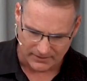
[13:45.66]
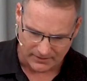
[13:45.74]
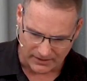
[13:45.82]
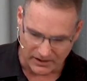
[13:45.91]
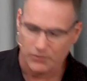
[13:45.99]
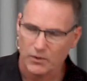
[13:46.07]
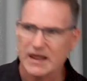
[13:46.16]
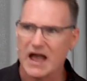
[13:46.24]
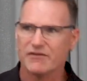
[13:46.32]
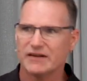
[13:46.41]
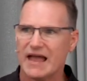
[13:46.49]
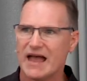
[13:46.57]
And we have
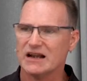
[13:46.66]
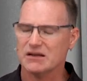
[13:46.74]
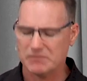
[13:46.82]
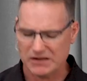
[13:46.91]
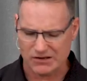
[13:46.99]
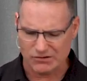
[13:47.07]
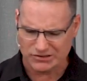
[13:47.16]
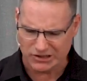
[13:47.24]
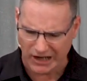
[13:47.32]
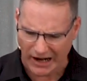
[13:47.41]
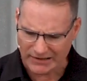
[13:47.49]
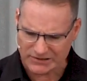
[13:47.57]
an enemy who's
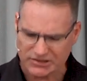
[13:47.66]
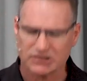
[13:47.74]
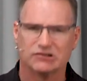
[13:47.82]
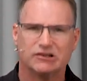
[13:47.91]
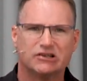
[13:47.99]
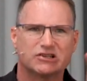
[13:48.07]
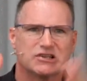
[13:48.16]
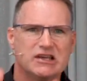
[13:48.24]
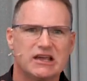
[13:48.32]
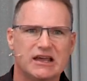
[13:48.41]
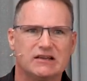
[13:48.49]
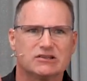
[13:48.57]
constantly
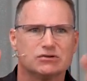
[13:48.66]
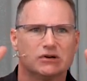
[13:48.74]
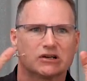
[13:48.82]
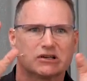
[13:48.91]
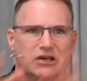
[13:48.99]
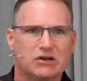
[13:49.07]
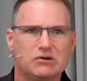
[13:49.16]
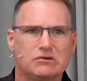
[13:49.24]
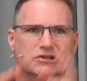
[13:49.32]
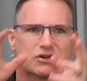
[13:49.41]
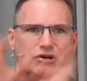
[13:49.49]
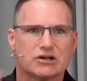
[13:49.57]
seeking to
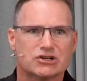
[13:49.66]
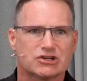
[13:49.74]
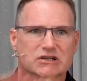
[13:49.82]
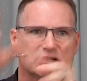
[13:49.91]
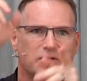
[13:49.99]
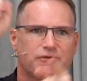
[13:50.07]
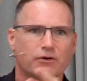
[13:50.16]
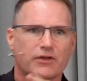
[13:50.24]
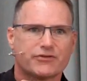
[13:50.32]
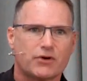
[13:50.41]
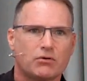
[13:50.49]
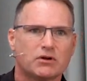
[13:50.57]
accuse Christians before the
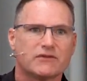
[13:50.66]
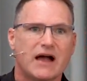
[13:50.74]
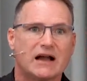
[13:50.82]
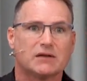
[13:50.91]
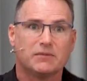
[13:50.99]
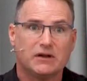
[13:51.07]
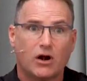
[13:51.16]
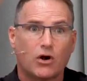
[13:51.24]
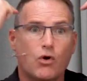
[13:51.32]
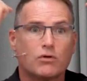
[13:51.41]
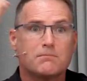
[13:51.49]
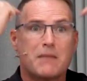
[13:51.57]
throne of God and in our
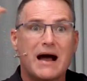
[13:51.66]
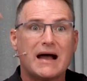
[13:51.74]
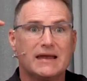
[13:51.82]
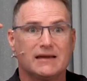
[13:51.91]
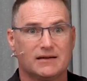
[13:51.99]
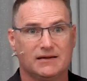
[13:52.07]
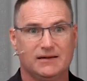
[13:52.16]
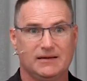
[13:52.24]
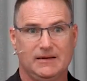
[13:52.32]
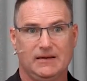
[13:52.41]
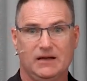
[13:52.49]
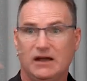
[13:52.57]
own mind
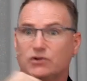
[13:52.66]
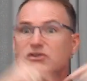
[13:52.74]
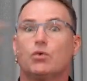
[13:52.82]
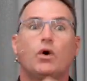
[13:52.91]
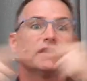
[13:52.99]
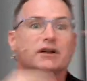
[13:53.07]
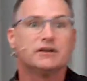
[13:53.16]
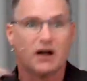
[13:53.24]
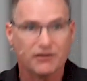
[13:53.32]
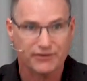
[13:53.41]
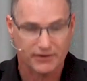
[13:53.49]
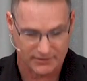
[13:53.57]
and to one
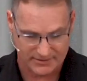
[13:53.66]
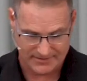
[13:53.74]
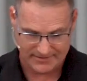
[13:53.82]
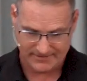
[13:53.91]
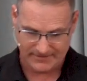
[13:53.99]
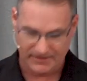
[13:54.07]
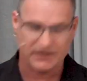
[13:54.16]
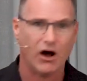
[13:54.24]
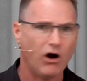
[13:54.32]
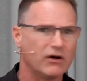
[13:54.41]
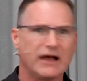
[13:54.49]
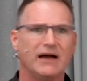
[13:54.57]
another. And
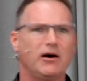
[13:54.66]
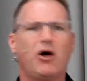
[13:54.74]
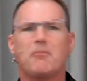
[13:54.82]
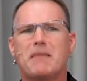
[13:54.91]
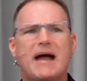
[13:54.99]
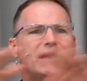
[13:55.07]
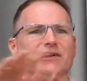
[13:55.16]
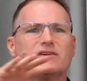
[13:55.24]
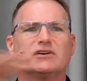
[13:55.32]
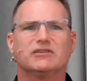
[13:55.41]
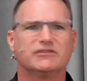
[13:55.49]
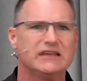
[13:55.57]
all, all manner
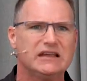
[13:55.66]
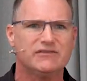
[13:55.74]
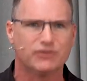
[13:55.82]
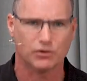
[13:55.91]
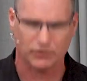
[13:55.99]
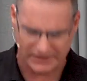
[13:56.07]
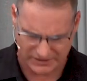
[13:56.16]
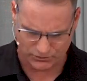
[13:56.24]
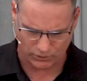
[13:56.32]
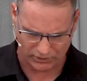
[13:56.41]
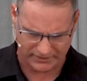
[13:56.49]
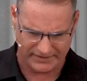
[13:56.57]
of evil he's
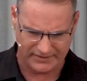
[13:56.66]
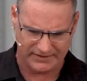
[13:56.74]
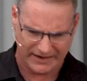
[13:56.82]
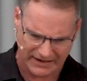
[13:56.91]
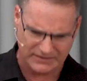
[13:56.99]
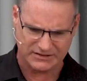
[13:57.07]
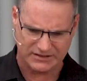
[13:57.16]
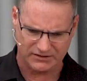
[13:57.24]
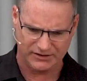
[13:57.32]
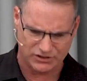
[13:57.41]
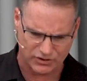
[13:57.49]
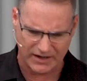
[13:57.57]
working
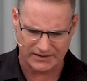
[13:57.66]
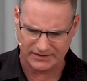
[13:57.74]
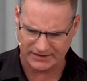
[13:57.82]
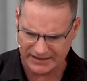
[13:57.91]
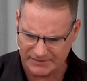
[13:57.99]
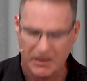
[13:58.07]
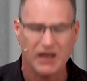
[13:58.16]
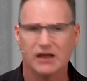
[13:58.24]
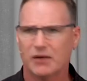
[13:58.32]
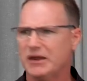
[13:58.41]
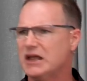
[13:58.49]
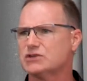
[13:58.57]
constantly, trying to keep, I
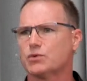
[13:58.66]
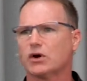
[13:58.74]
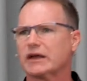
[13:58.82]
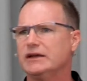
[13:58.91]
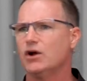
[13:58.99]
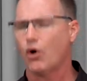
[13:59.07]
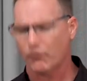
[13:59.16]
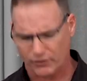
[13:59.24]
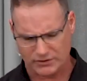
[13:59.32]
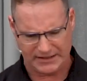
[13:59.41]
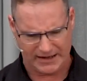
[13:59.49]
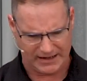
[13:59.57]
mean, he's working
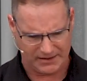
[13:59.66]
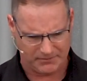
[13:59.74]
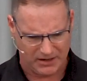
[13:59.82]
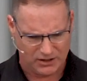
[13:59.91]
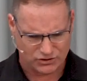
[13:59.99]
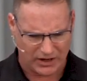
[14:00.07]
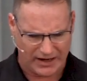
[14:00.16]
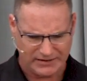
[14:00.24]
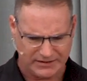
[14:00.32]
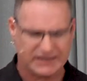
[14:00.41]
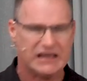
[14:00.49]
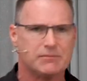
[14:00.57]
overtime, trying to
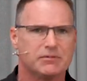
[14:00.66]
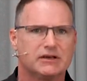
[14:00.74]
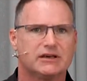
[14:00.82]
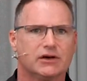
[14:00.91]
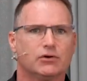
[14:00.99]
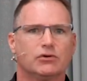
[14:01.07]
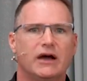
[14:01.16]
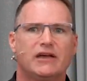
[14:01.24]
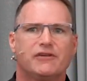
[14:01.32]
keep guilt a